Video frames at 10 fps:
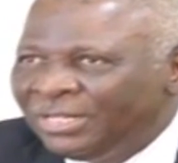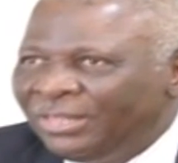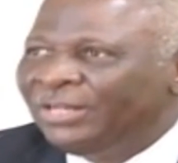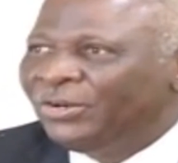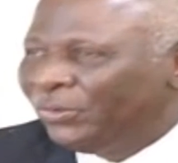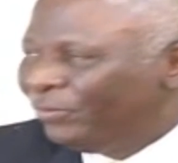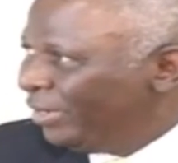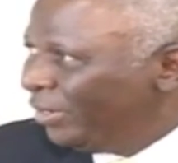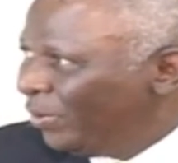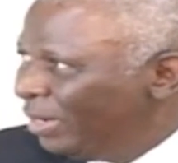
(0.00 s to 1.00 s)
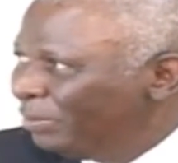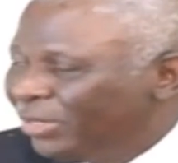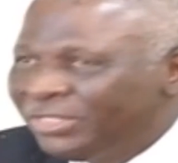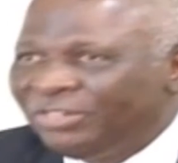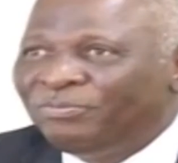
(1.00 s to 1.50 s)
They know very well
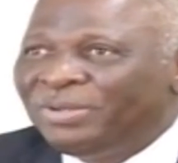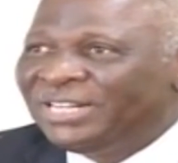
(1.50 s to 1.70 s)
because they've met